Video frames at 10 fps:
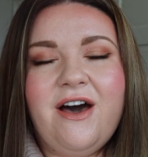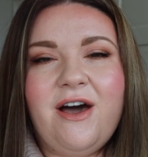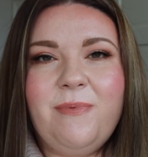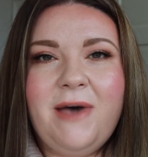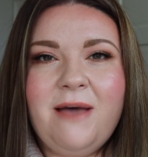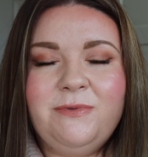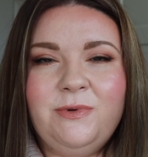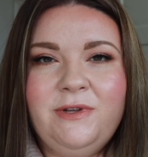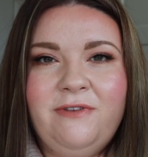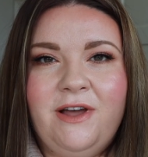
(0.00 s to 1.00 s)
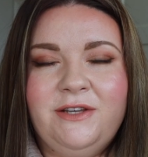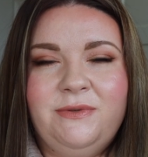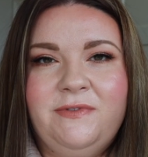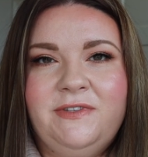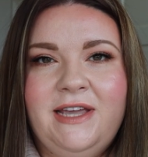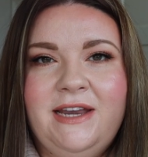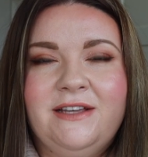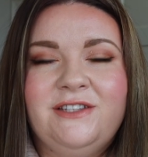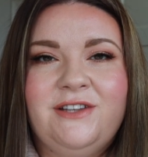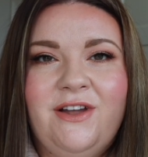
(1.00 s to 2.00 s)
I perhaps would have liked to have seen
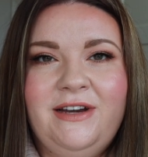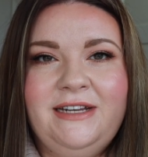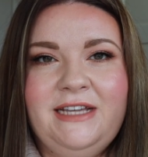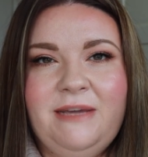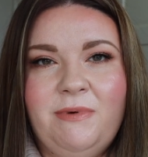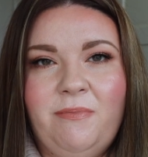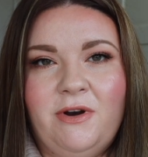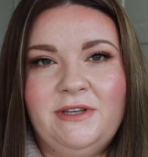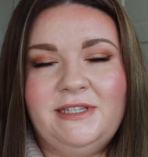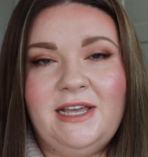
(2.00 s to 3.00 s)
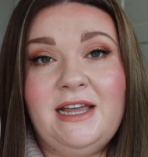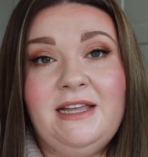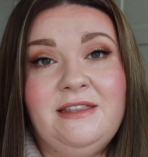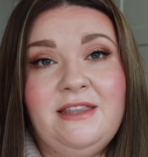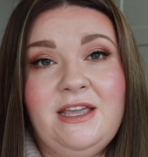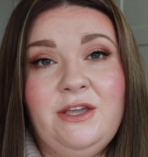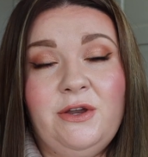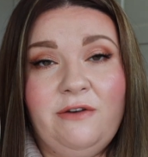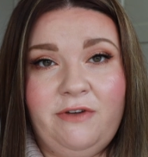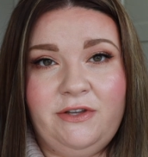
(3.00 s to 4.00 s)
a slightly deeper bronzer in the
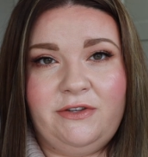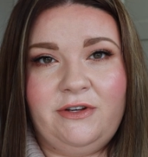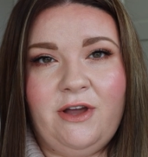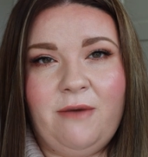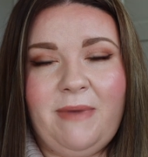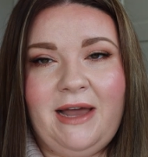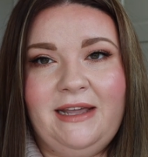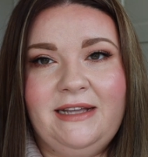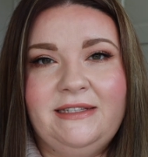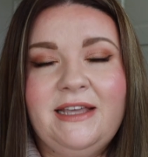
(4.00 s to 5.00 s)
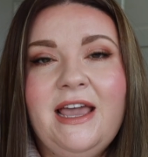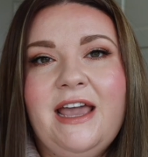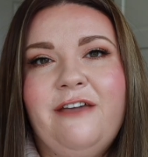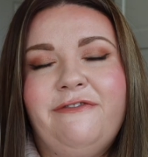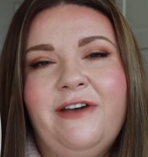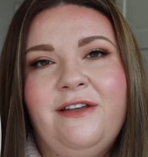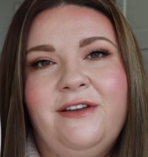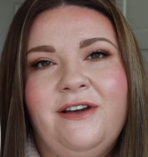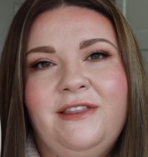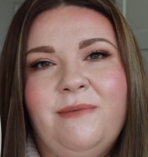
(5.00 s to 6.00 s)
Universe Unlocked palette. It felt
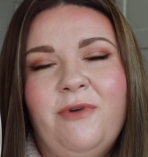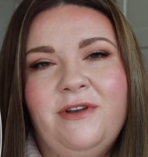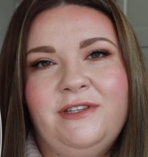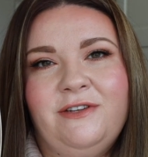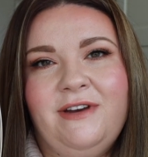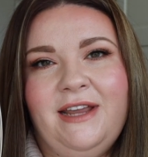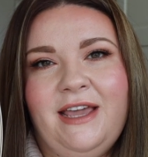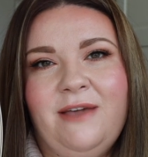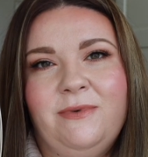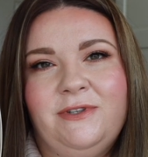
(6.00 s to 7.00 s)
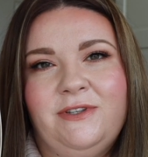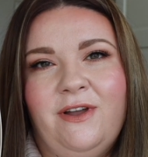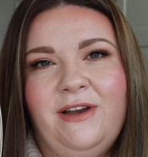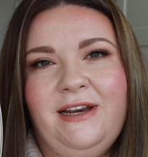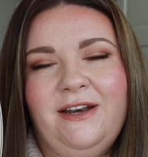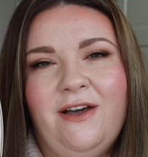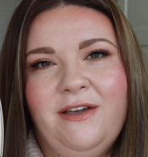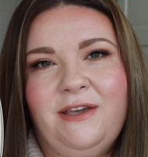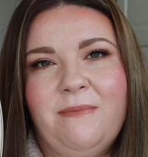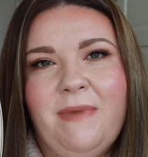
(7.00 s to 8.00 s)
like the bronzer in here was slightly
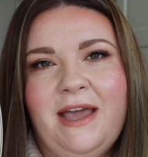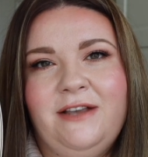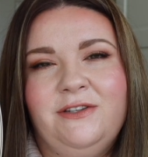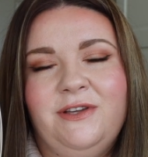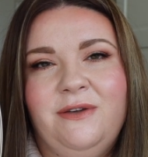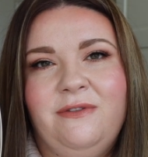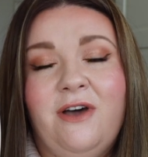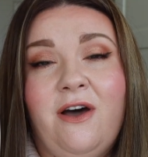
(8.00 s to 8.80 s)
light compared to the